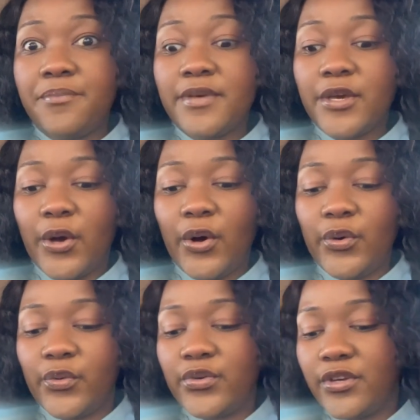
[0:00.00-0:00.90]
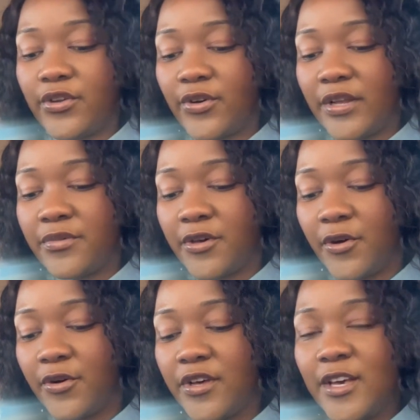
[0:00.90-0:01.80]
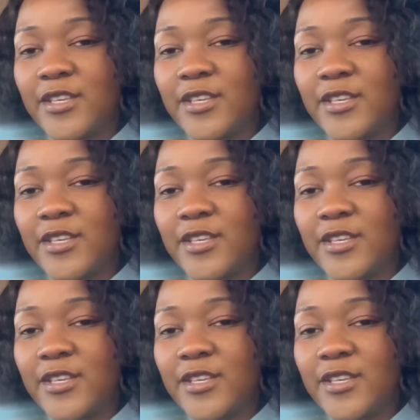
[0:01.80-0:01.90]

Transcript: me go.